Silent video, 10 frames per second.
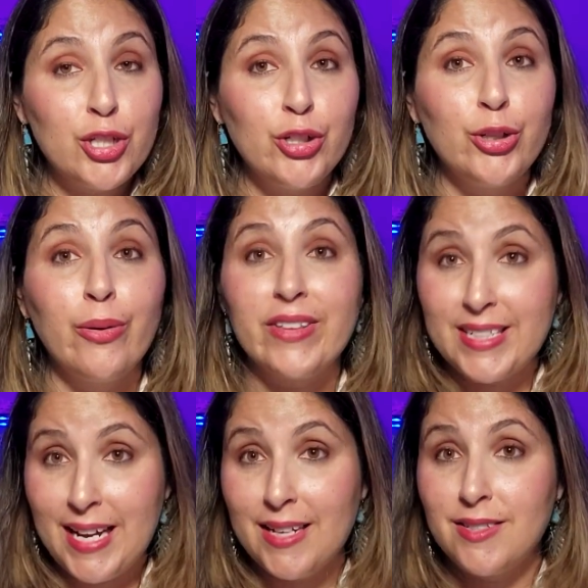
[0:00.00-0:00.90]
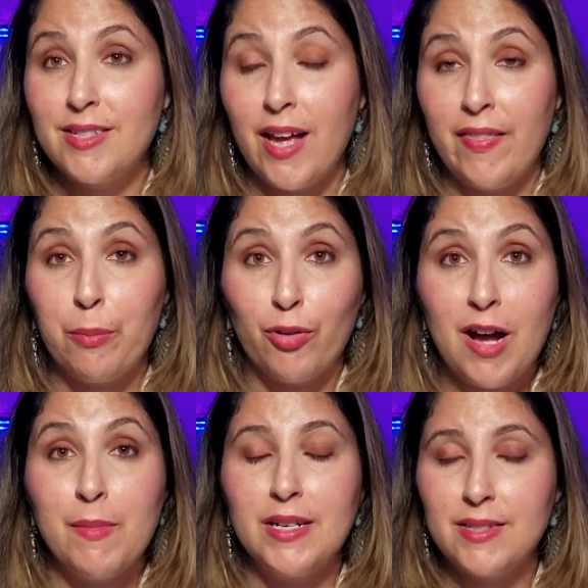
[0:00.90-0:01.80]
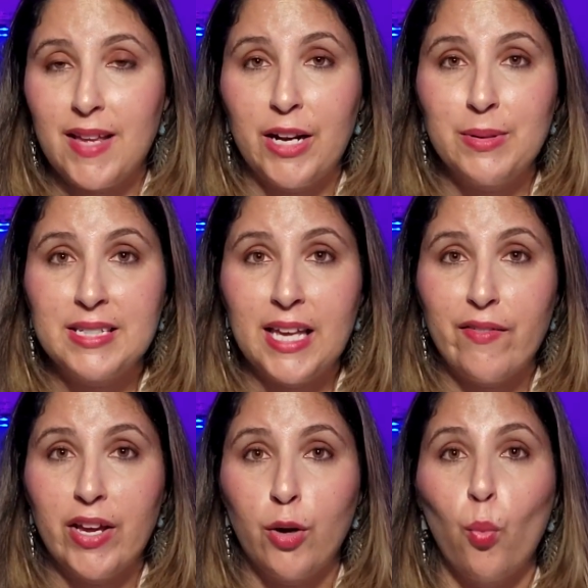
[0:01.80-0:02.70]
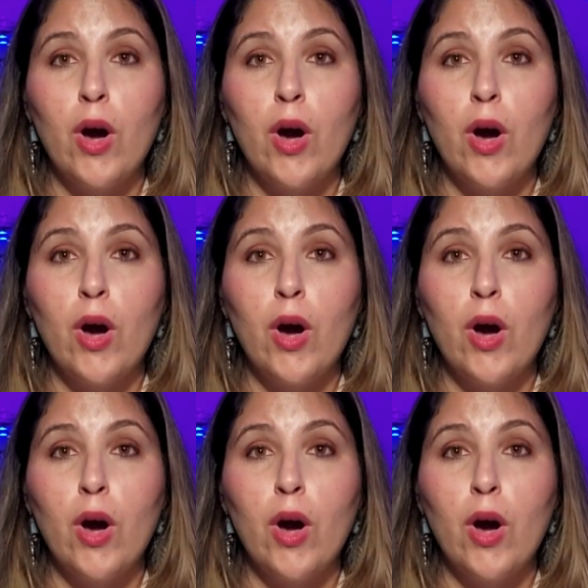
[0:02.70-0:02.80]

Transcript: to the test and the promise that it was given.